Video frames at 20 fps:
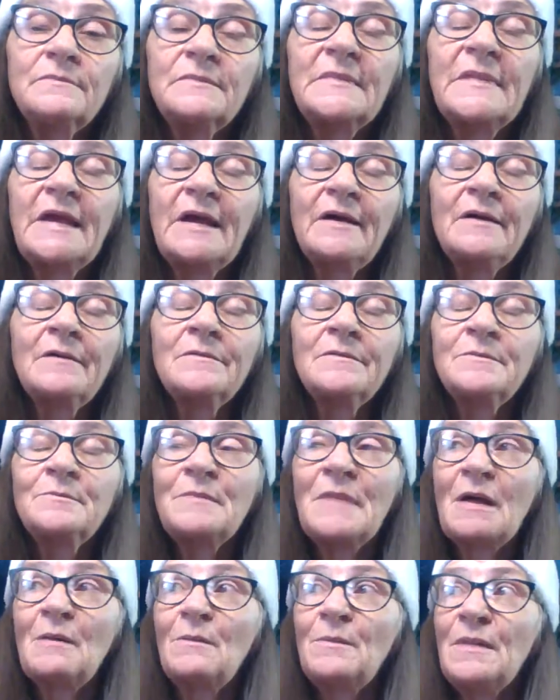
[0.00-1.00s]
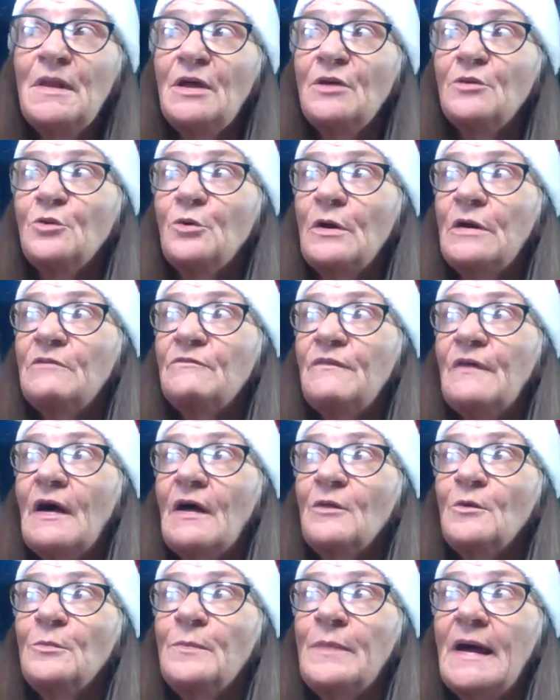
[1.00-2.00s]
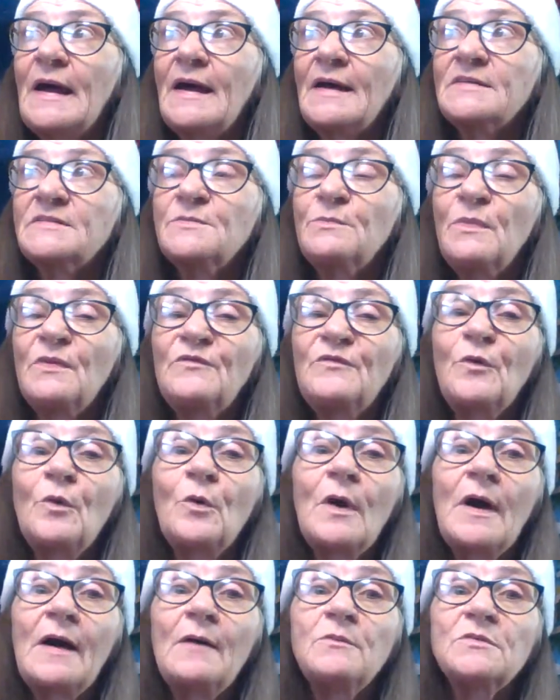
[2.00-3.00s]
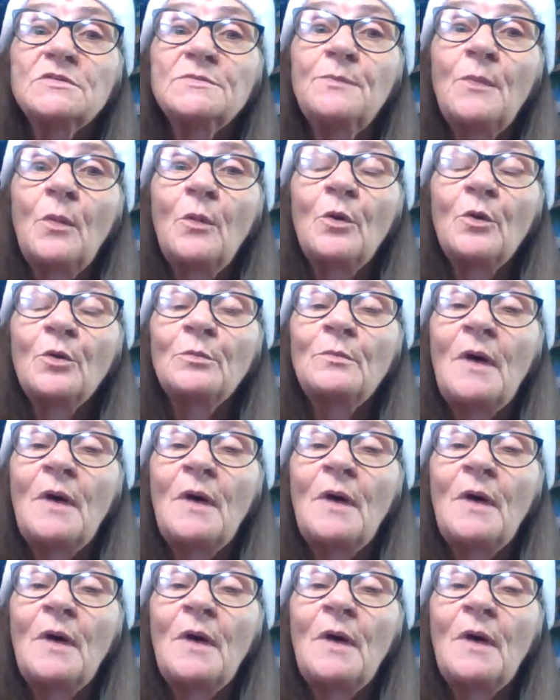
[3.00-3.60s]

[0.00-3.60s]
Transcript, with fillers: yeah, my blood grandfather passed before I was born.